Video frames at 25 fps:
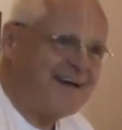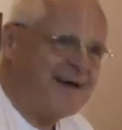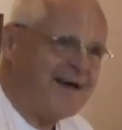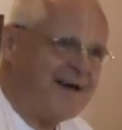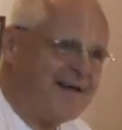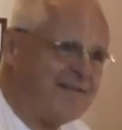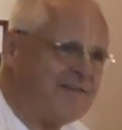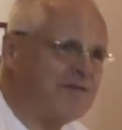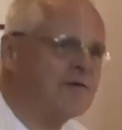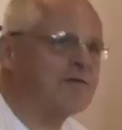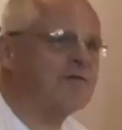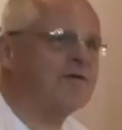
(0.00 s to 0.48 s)

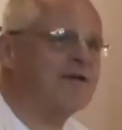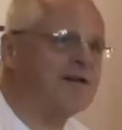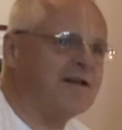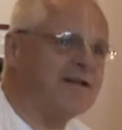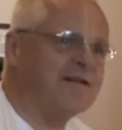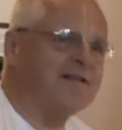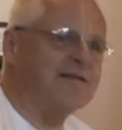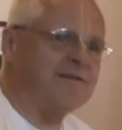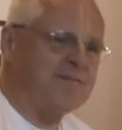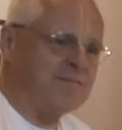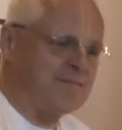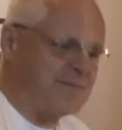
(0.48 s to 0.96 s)
and the
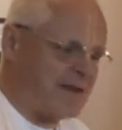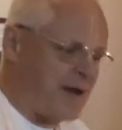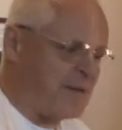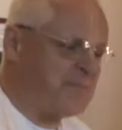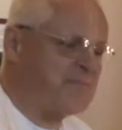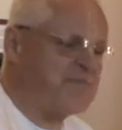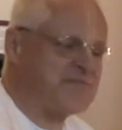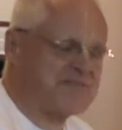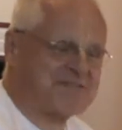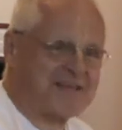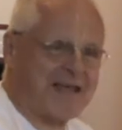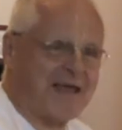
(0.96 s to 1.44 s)
real
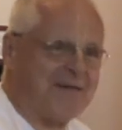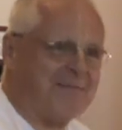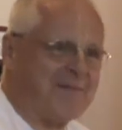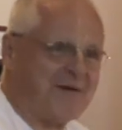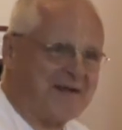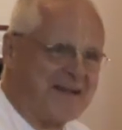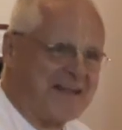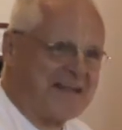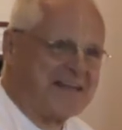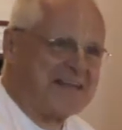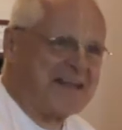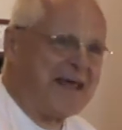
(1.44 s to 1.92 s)
numbers came on
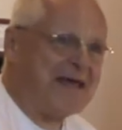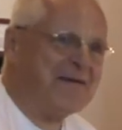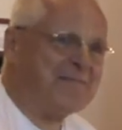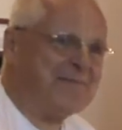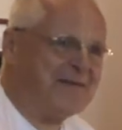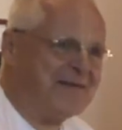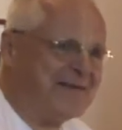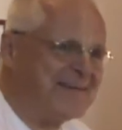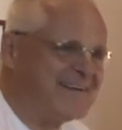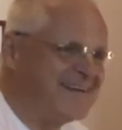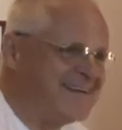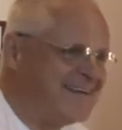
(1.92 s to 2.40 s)
the
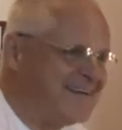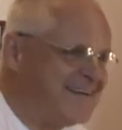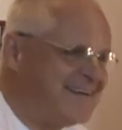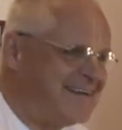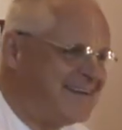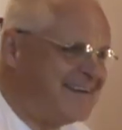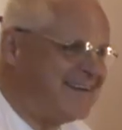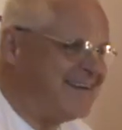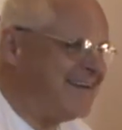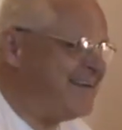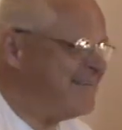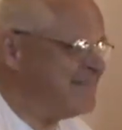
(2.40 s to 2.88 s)
table.
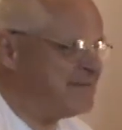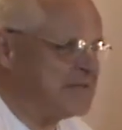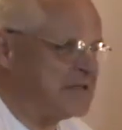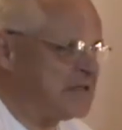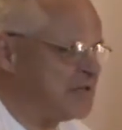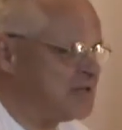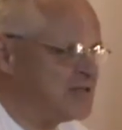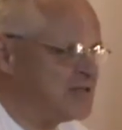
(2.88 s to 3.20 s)
Even the